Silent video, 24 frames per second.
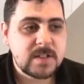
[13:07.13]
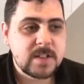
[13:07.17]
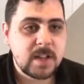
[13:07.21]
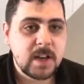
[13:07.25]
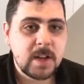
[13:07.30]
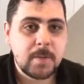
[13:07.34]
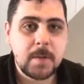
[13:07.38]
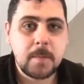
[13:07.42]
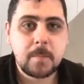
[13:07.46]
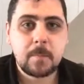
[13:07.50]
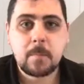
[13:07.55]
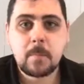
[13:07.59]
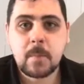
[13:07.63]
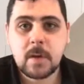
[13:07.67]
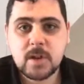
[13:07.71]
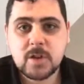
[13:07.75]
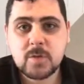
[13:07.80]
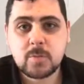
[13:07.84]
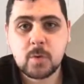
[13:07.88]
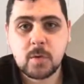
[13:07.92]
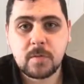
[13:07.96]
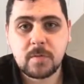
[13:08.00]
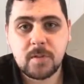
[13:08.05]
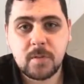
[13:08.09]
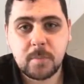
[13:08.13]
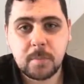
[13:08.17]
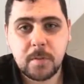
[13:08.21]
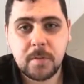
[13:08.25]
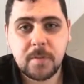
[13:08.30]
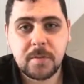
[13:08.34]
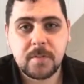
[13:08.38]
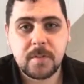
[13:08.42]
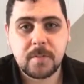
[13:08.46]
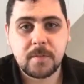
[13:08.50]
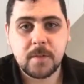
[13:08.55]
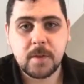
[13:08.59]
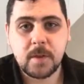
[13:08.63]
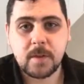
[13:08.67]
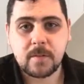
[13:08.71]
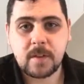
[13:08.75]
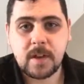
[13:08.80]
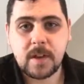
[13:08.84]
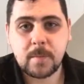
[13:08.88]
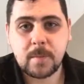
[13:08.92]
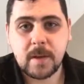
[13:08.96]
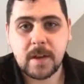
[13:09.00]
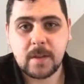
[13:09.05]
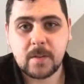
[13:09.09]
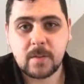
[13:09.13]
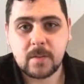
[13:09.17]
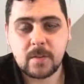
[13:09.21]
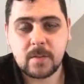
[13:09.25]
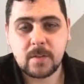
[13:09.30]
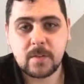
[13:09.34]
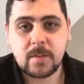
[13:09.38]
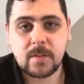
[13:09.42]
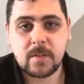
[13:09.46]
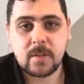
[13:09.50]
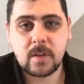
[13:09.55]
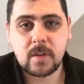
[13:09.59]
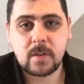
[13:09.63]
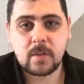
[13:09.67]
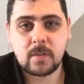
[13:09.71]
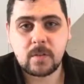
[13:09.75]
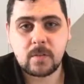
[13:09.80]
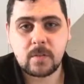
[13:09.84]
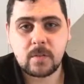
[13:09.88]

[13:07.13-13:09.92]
they're going to be much more responsive to your emails, so